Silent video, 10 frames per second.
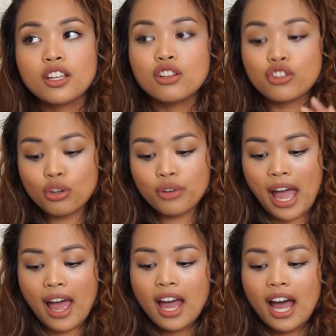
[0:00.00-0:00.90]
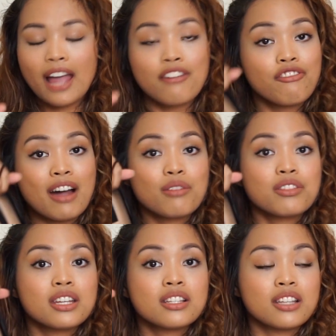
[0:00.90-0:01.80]
So yeah, I found
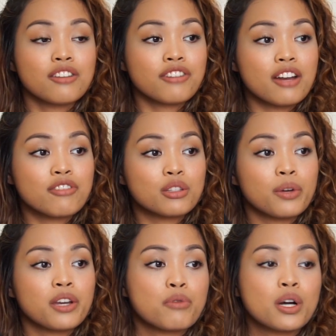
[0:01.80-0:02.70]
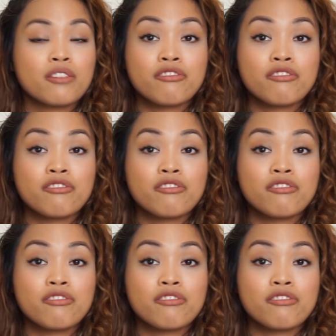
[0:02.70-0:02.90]
this in Forever 21,